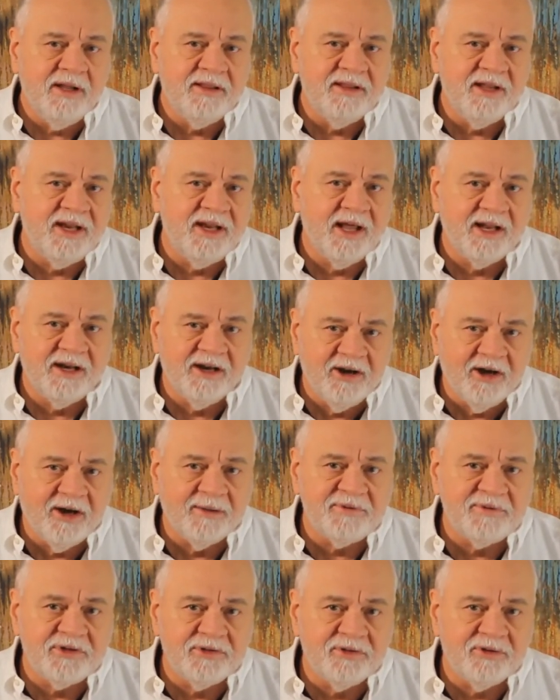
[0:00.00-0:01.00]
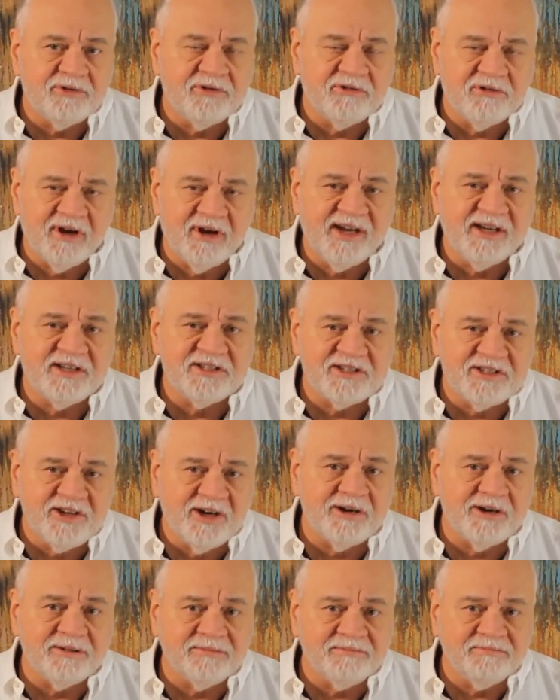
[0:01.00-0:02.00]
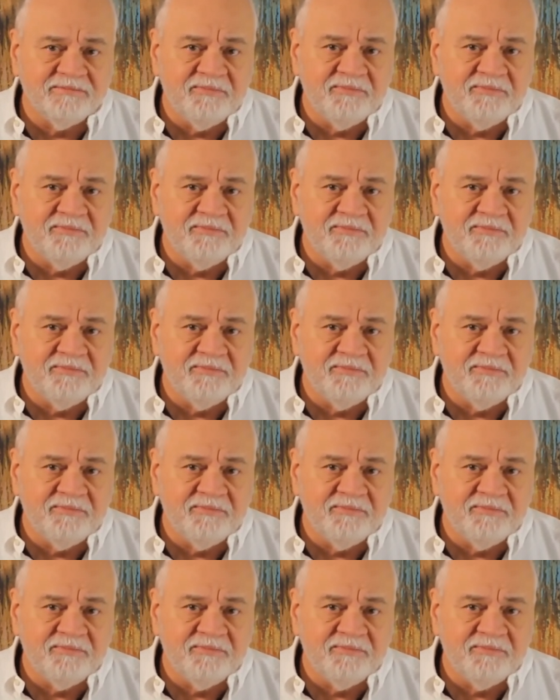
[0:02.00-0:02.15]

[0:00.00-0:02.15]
that had an optional crank start.